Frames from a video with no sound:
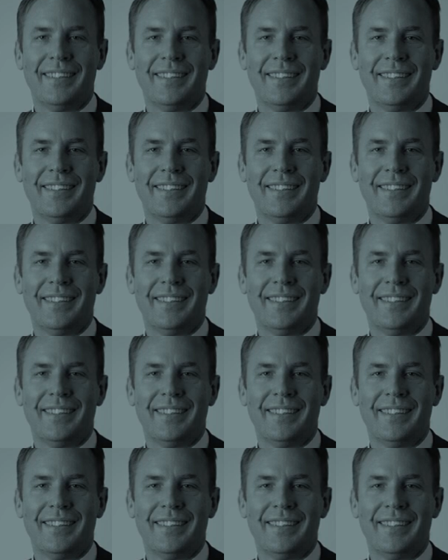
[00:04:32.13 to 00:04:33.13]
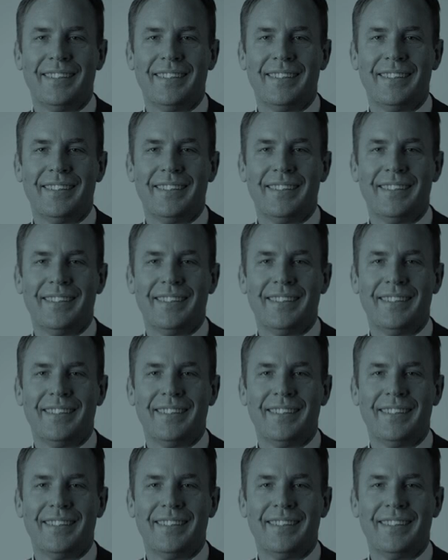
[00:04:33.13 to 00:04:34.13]

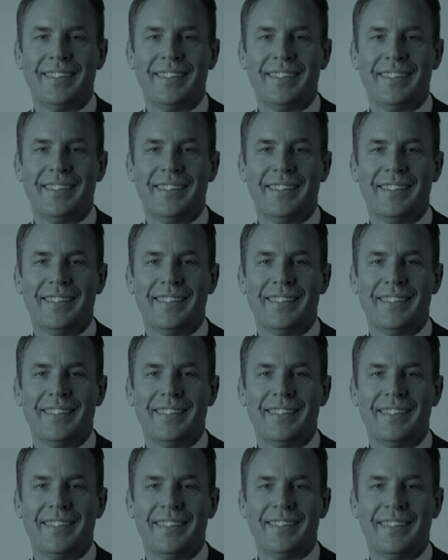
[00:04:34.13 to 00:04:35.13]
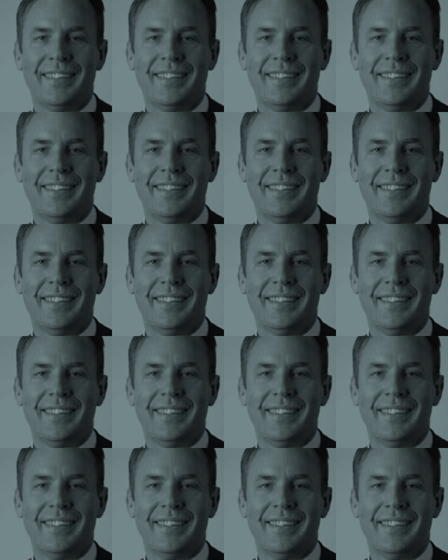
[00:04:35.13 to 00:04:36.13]

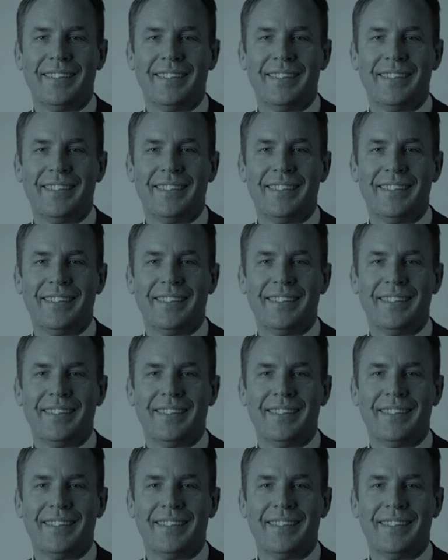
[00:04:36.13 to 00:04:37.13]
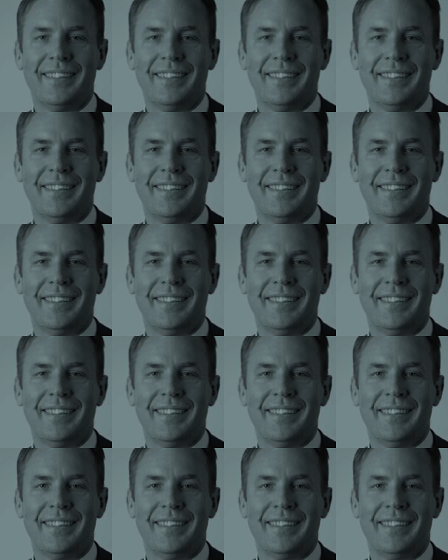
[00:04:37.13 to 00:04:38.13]

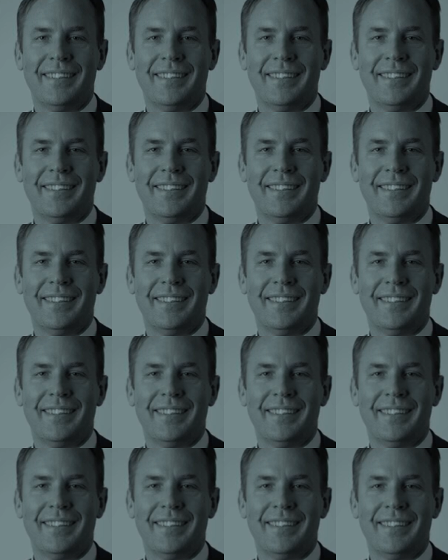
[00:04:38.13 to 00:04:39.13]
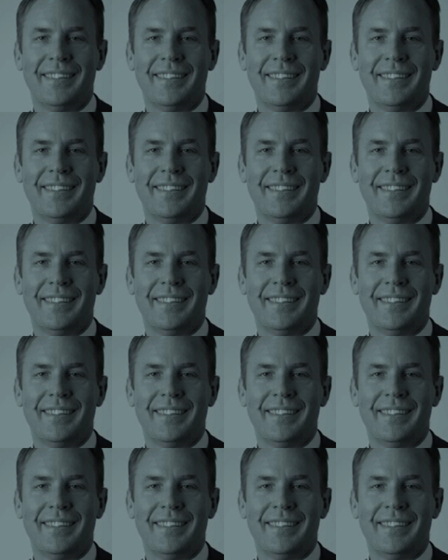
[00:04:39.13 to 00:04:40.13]
This is a still picture; no speech is visible.